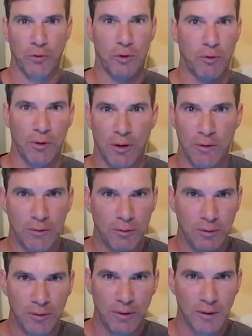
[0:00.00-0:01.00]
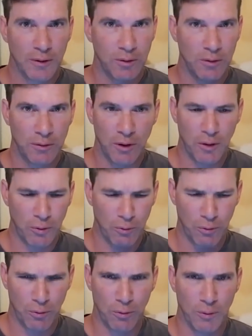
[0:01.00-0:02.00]
Don't go alone. Don't go alone?
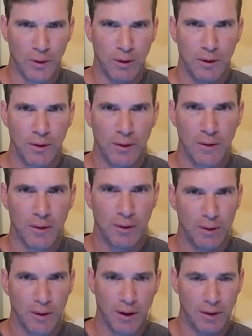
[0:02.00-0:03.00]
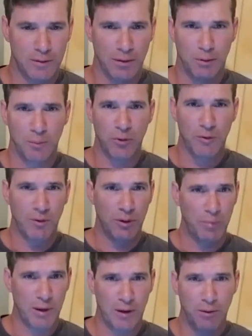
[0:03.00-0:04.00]
No. Okay. I didn't see the
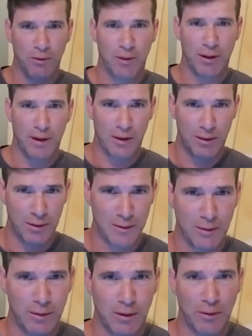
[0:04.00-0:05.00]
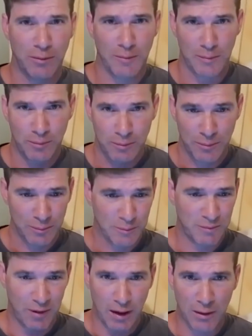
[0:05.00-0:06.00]
movie, but I heard a lot of, you know. Yeah.
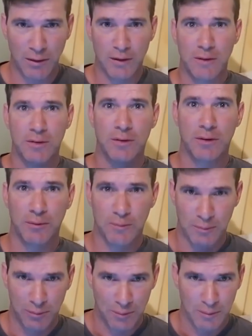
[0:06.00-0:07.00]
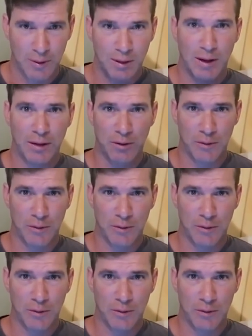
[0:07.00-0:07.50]
It's violence. Like, yeah, of course.